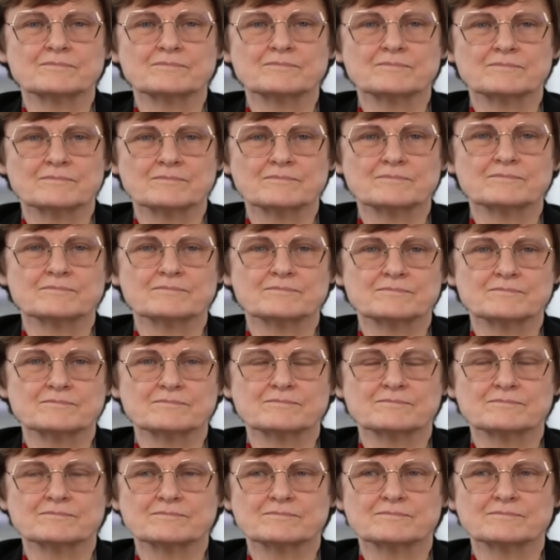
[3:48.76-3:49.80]

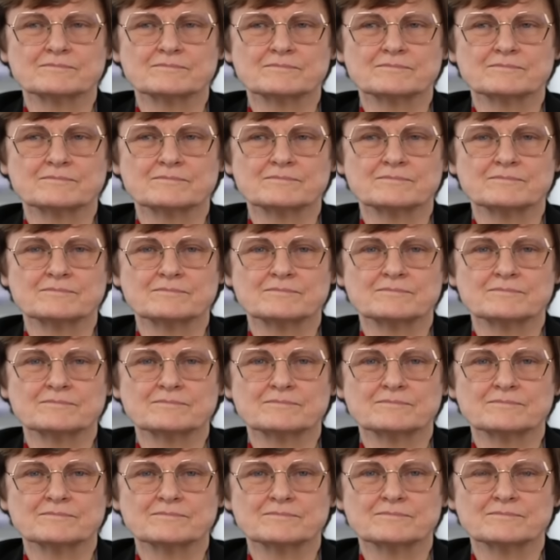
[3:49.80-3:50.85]

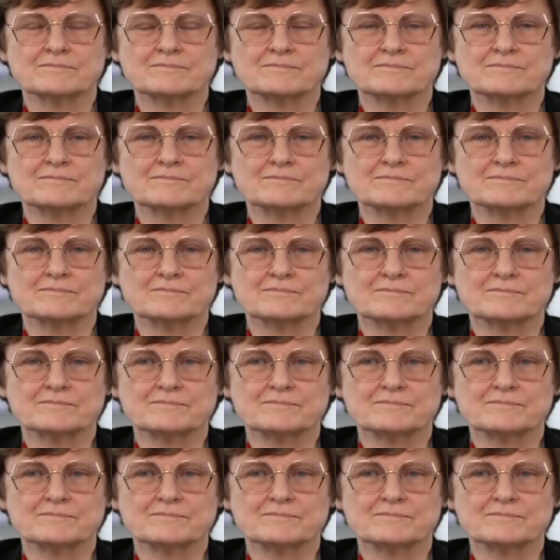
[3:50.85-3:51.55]
This person isn't speaking.